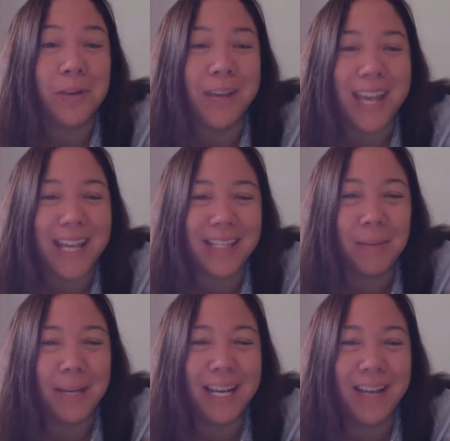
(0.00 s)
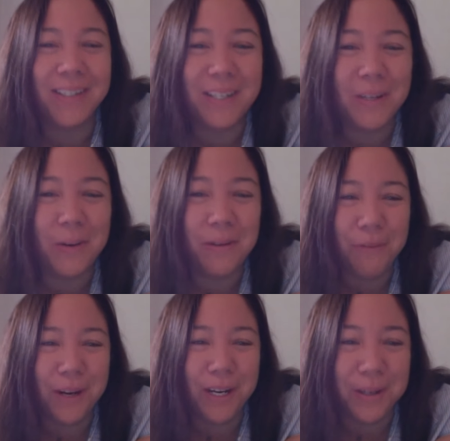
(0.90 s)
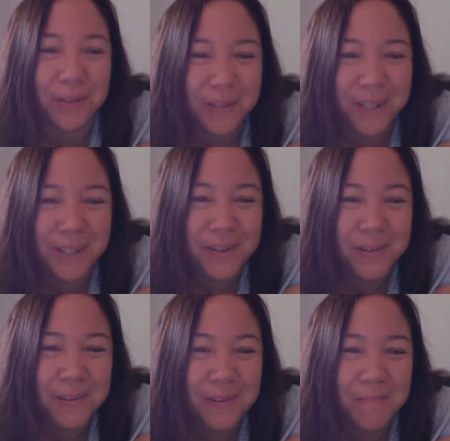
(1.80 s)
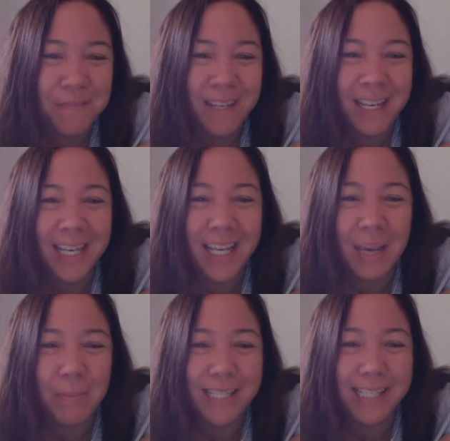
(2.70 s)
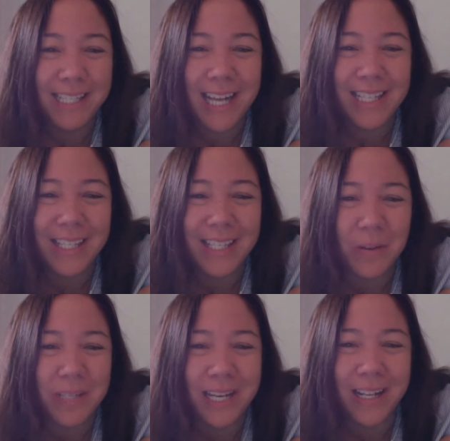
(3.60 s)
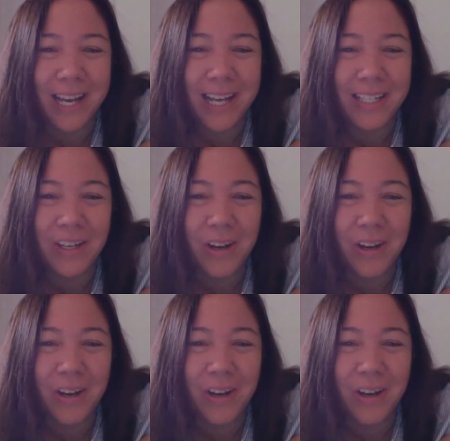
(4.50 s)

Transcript: get somebody else to do it for you? Kimpton's Alexis Hotel had to call